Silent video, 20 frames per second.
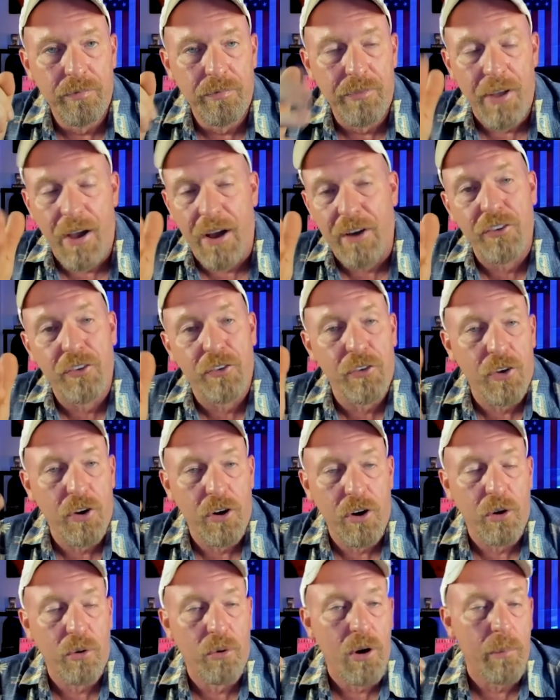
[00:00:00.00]
Taxes are going
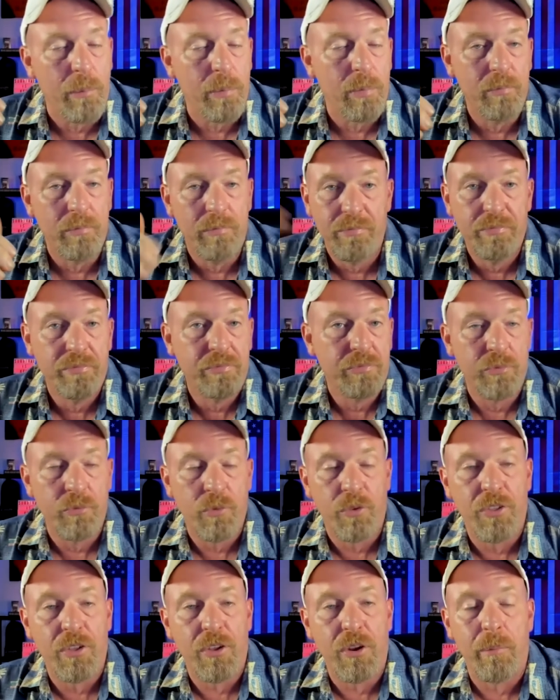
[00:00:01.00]
to go up
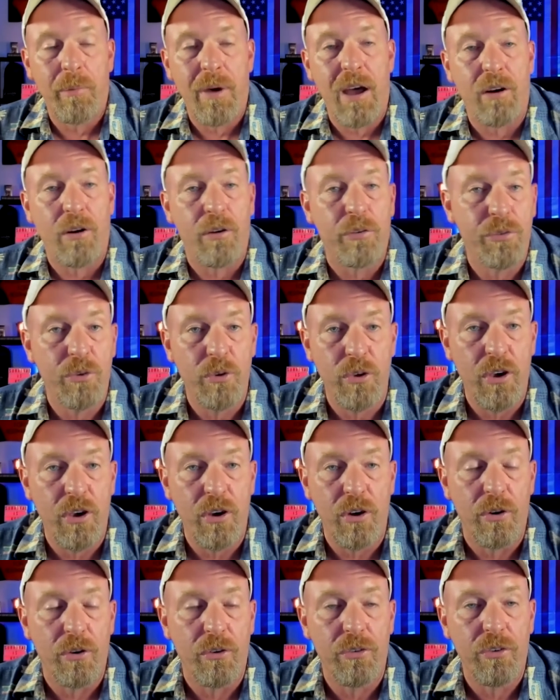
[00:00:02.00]
within a matter of a few
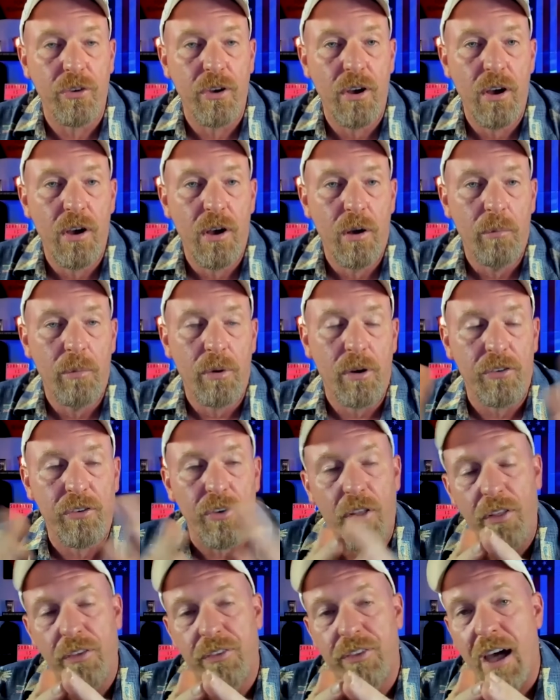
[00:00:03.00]
years because
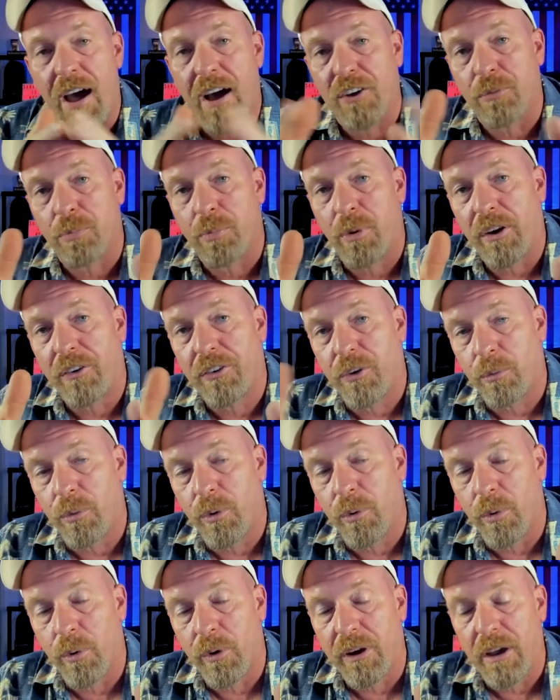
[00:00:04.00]
all the tax breaks that
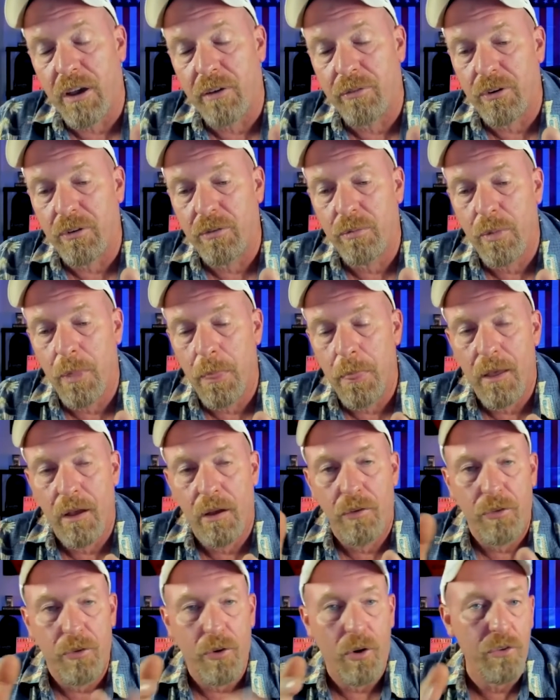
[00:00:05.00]
we were given,
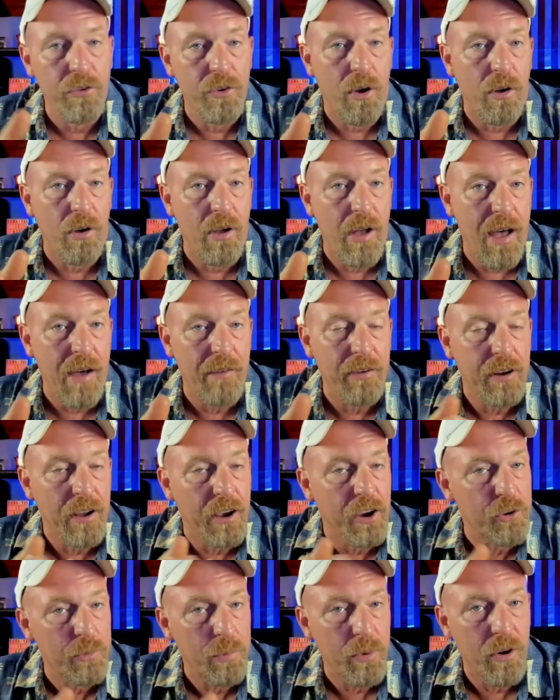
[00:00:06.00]
those all have an
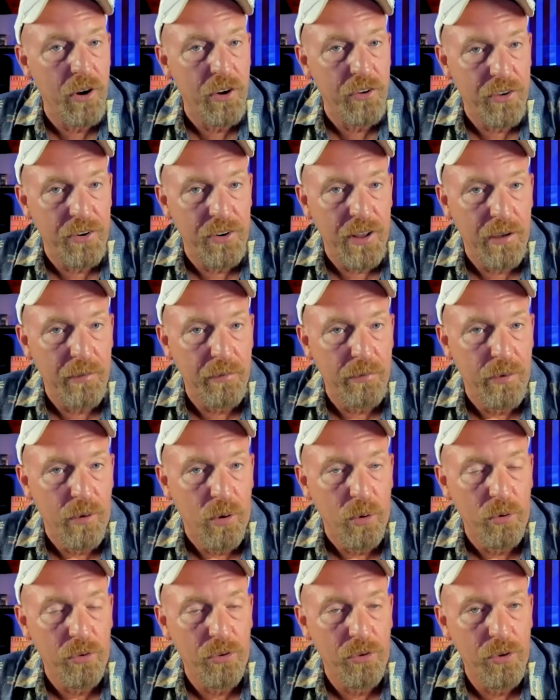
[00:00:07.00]
expiration date,
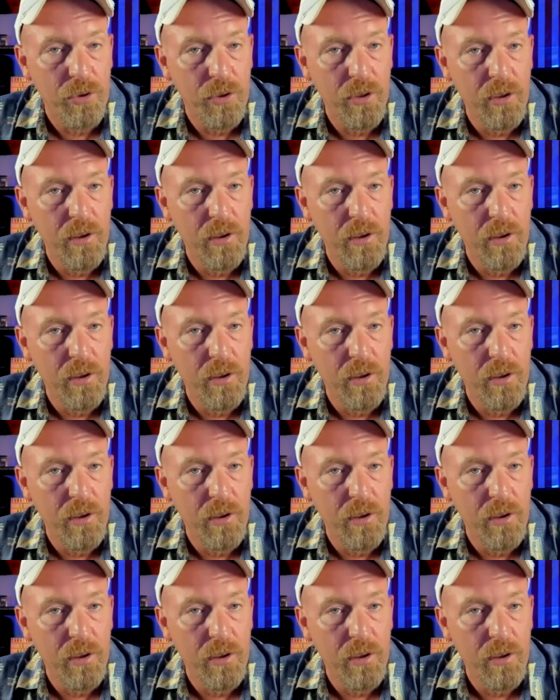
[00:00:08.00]
folks.